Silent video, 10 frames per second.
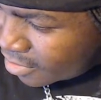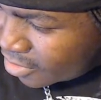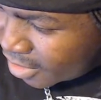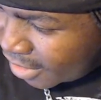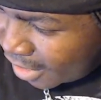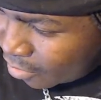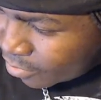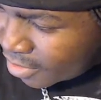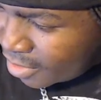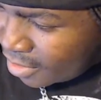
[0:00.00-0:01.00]
took it
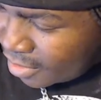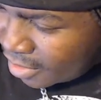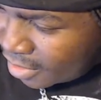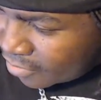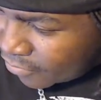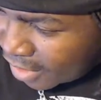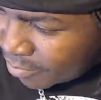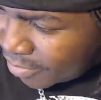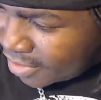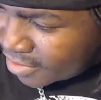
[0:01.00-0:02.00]
out in five
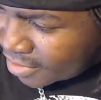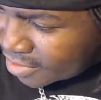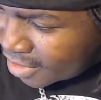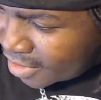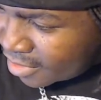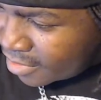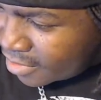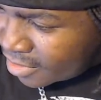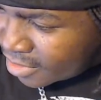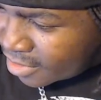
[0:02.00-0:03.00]
minutes and said
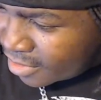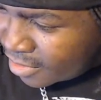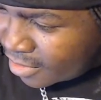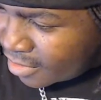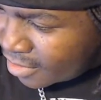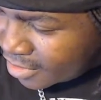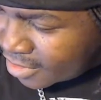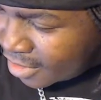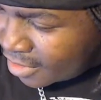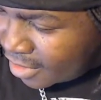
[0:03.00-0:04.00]
this and
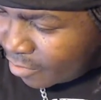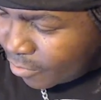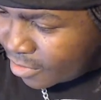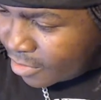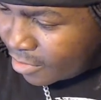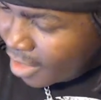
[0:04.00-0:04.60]
said it was